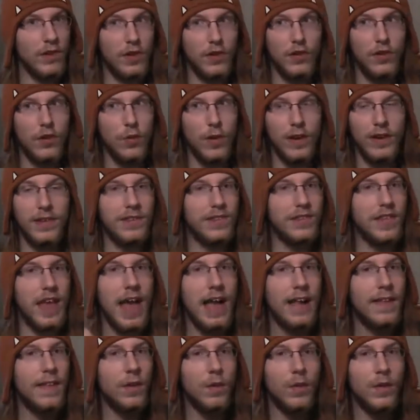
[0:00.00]
could do
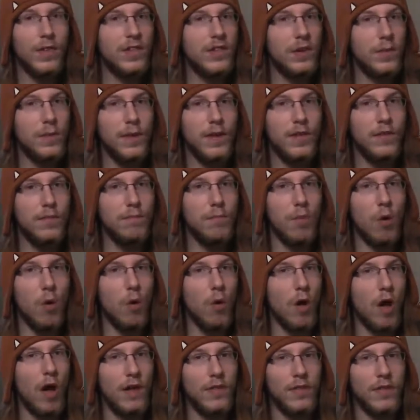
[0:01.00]
exactly what some of these
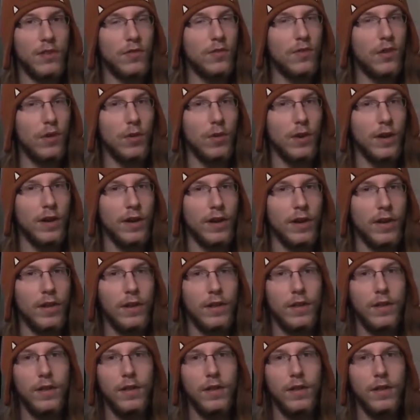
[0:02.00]
morons are doing.